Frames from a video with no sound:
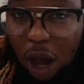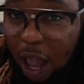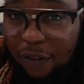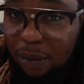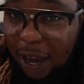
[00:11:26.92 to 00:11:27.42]

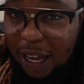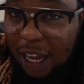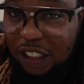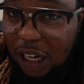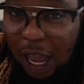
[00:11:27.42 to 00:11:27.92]
Everybody
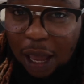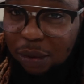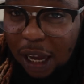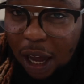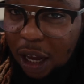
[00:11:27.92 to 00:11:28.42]
got shot. It
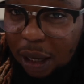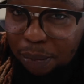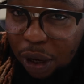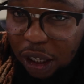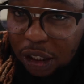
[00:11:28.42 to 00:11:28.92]
was like
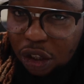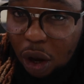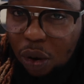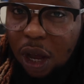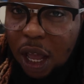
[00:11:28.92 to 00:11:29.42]
100 bullets.
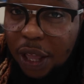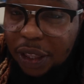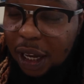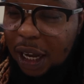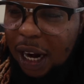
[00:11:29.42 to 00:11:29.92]
So
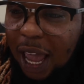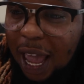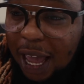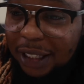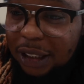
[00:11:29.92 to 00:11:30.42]
the
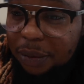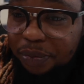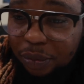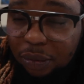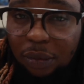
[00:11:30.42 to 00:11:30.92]
glass
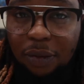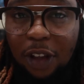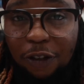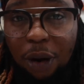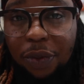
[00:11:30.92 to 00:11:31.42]

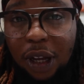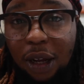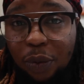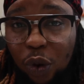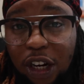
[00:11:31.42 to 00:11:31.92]
from
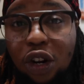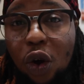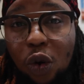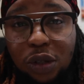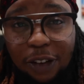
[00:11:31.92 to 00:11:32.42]
the
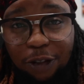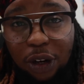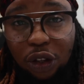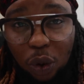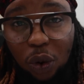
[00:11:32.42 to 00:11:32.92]
windows and from
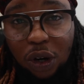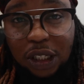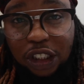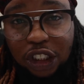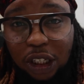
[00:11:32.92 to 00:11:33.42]
the
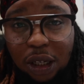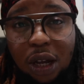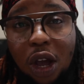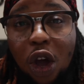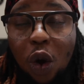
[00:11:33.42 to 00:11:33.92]
doors and shit
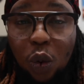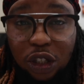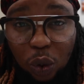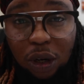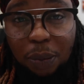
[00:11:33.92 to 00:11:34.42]

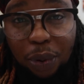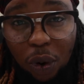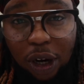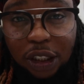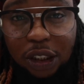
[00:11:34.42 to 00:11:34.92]
was on the
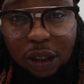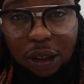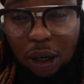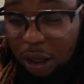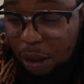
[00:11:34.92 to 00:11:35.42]
porch.
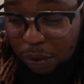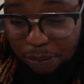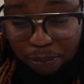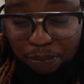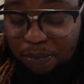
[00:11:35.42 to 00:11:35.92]
It
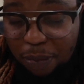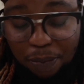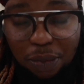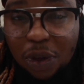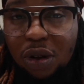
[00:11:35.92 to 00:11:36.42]
was
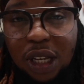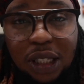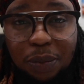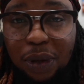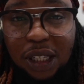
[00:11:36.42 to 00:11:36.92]

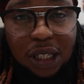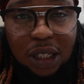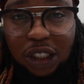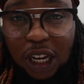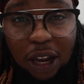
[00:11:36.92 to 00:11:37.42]
millions of
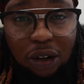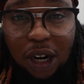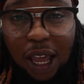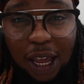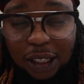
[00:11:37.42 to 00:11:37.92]
pieces of shattered
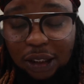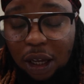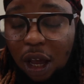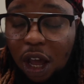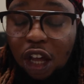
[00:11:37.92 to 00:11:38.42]
glass.
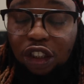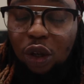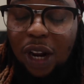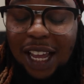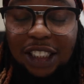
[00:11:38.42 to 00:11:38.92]

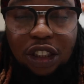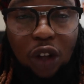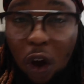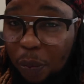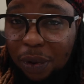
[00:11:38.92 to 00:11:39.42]
So they
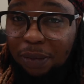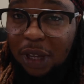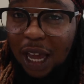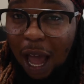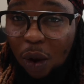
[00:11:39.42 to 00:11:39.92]
stomping
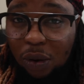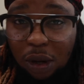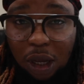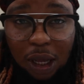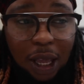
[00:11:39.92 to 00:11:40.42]
me out
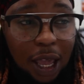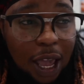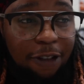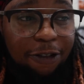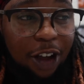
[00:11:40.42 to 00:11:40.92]

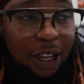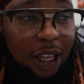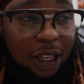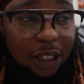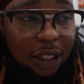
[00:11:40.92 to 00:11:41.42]
and
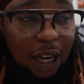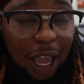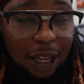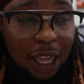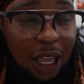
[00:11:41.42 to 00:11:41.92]
fucking
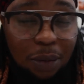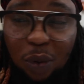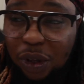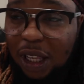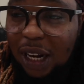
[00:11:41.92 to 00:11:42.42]
like hitting me
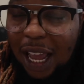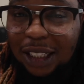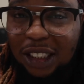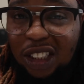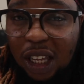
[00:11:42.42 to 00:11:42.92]
with the
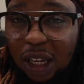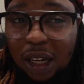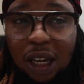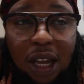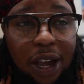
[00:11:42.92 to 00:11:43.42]

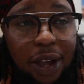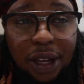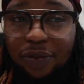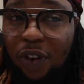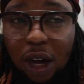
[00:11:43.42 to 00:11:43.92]
nightstick,
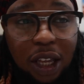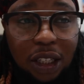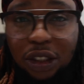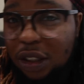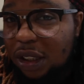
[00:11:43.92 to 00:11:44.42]

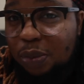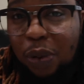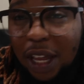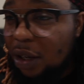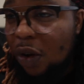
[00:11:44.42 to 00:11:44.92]
fucking
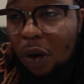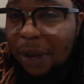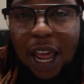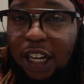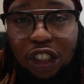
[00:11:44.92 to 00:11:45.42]
spitting on
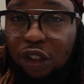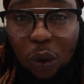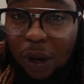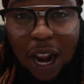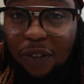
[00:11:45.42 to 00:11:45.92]
me. They just
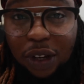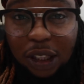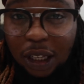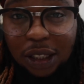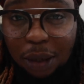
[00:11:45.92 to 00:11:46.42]
doing
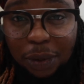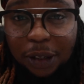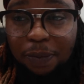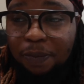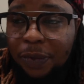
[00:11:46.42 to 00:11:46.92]
everything to
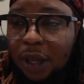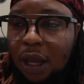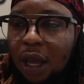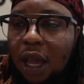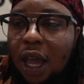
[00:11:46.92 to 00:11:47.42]
me.
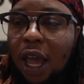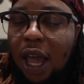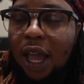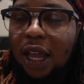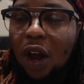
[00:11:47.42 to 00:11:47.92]

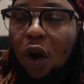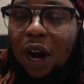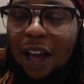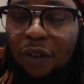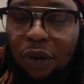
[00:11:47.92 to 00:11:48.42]
And
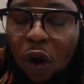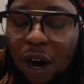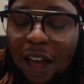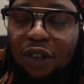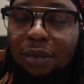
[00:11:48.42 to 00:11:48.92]
all
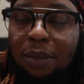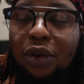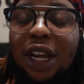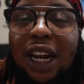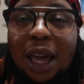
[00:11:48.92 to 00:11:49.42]
I
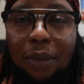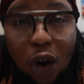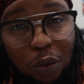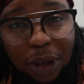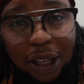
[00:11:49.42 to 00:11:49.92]
remember in that
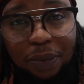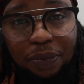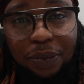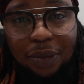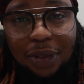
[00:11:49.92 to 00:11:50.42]
moment
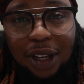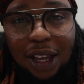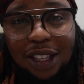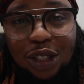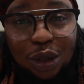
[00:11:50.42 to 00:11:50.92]

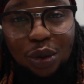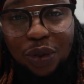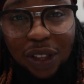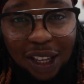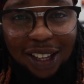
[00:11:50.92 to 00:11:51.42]
is two
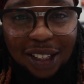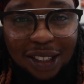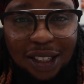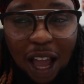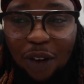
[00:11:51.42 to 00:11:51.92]

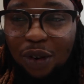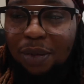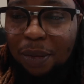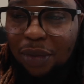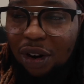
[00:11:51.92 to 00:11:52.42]
things. I
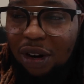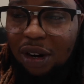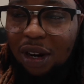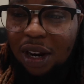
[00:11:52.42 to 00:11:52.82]
remember